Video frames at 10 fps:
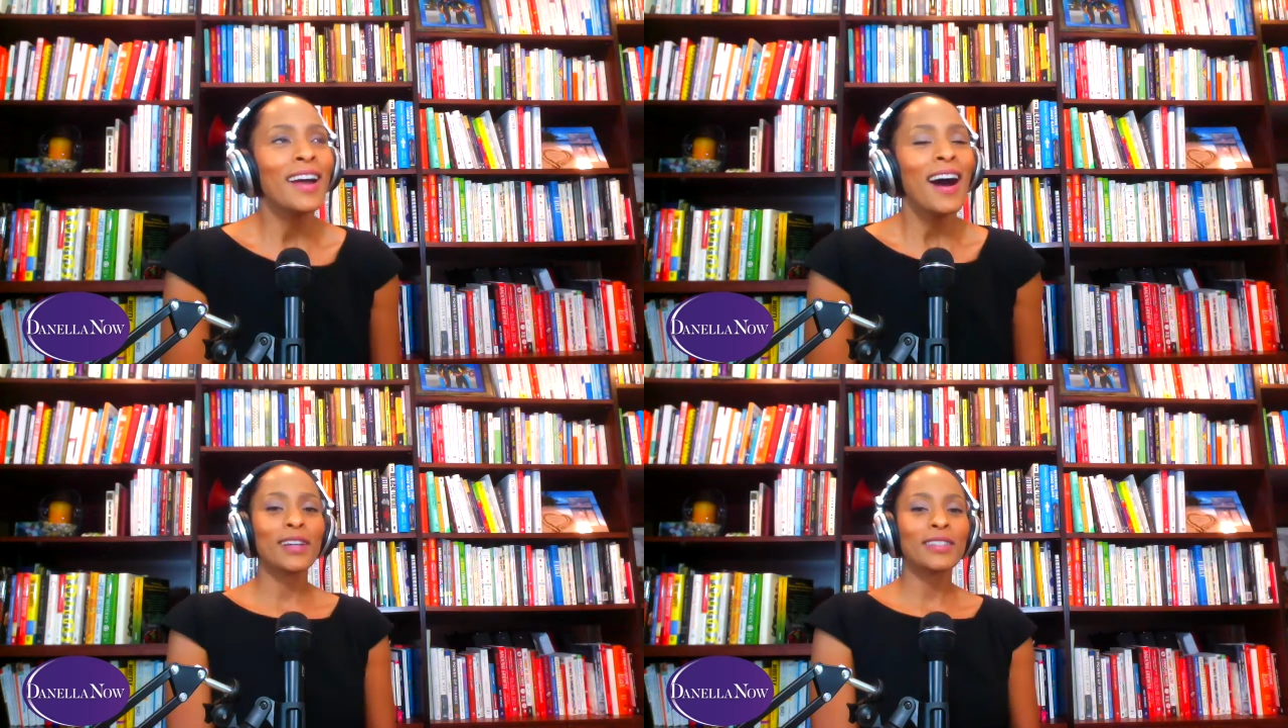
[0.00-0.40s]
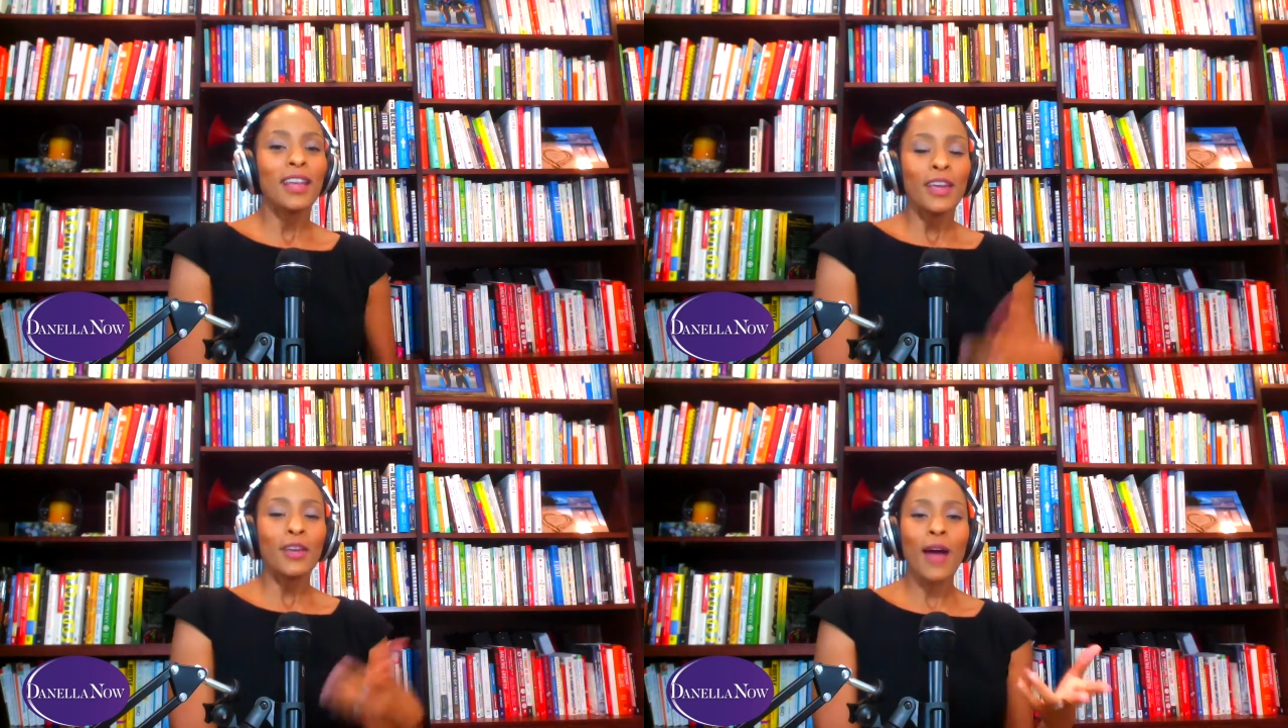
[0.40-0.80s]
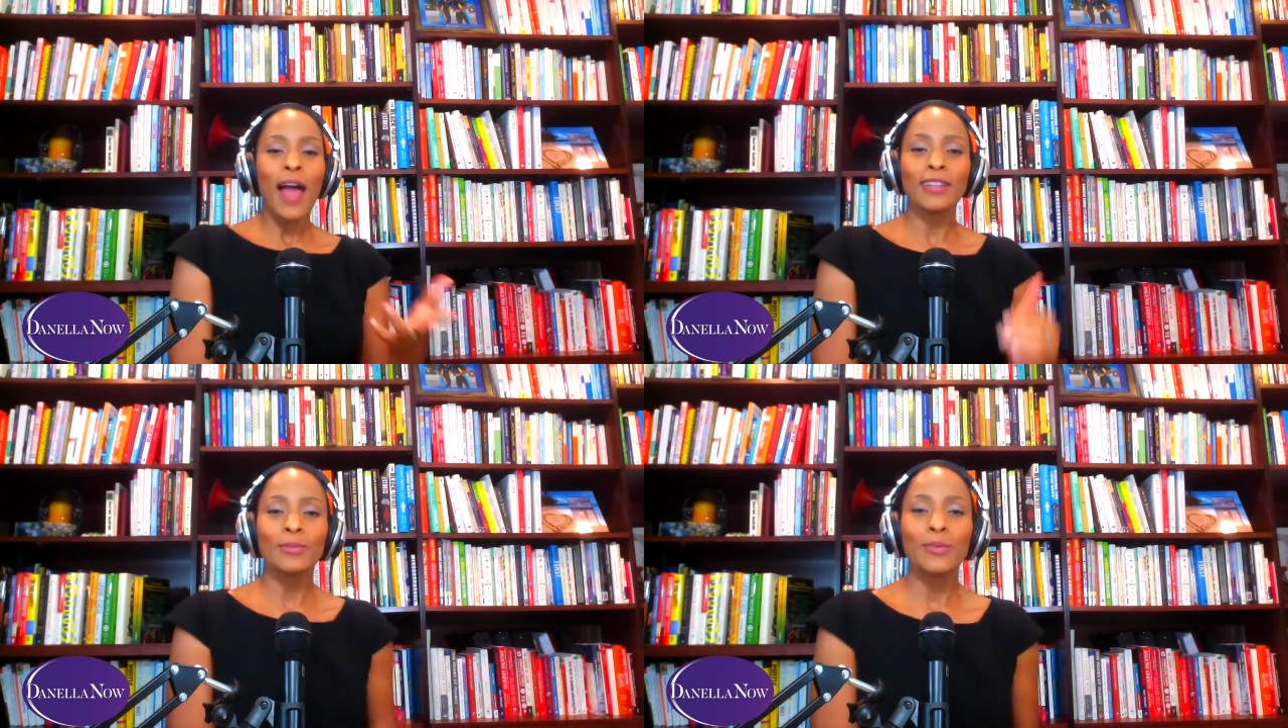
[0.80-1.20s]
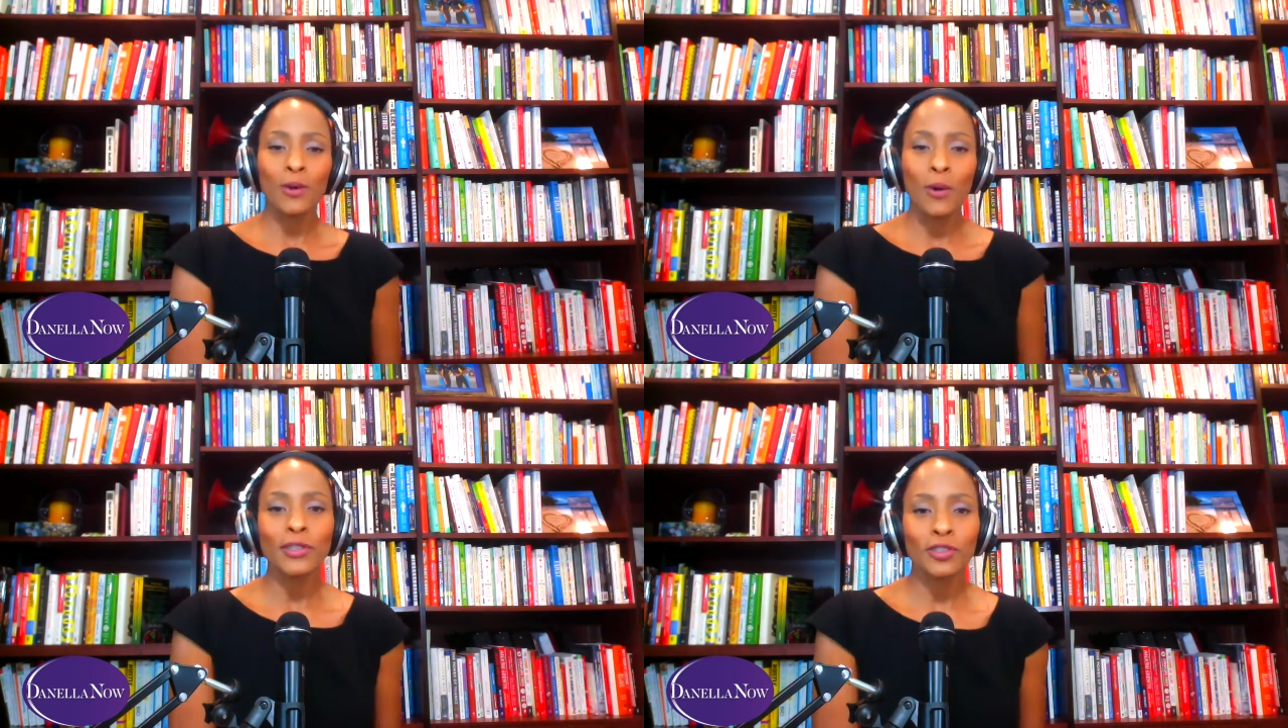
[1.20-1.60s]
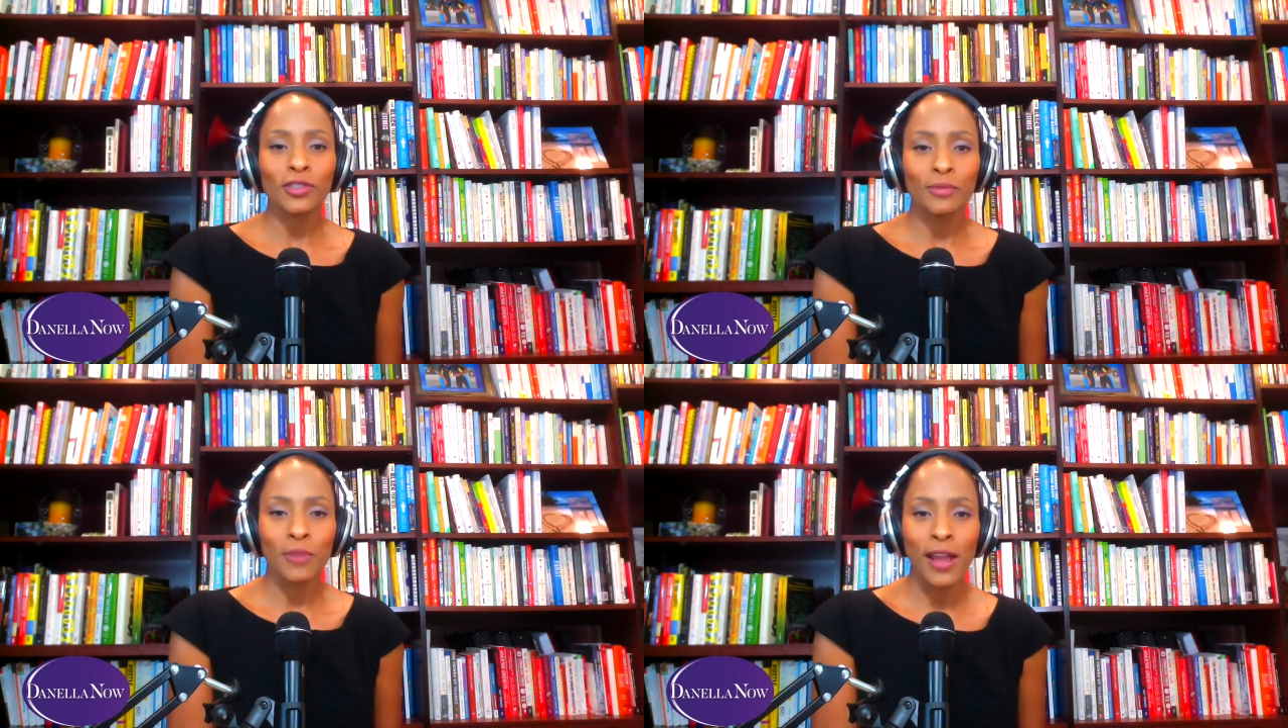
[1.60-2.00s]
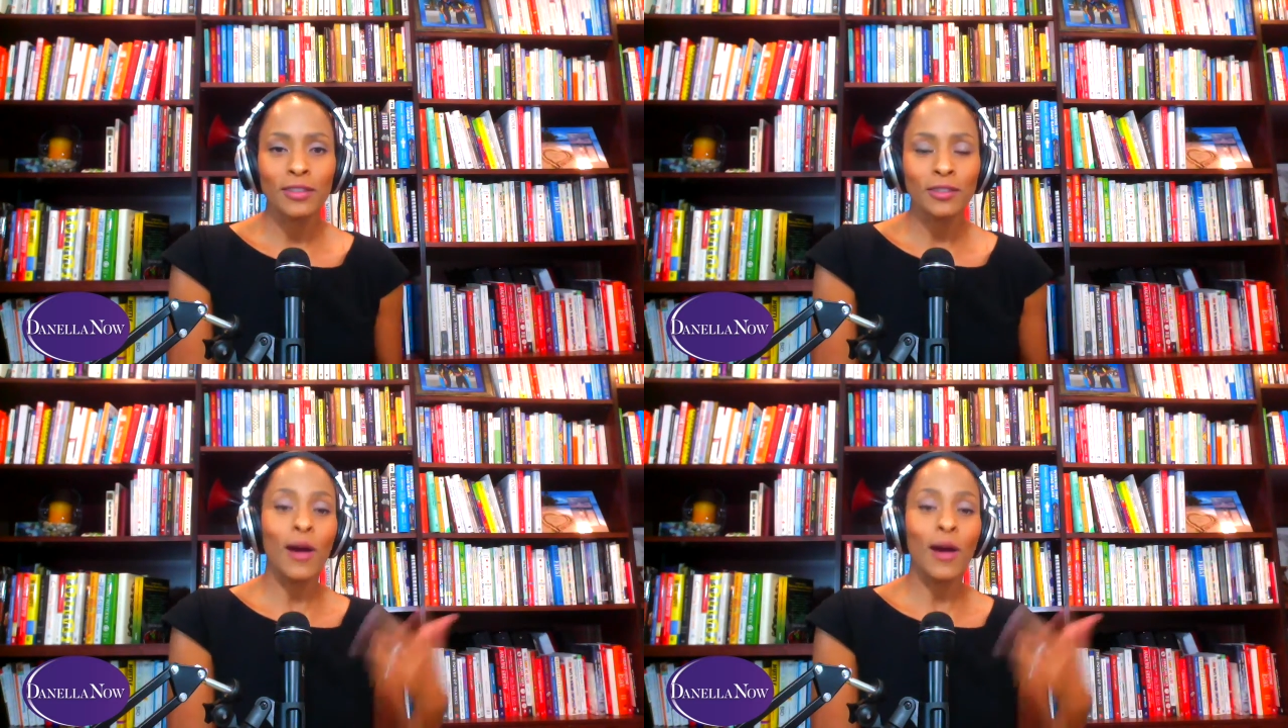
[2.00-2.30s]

because he'll ask me a question, right?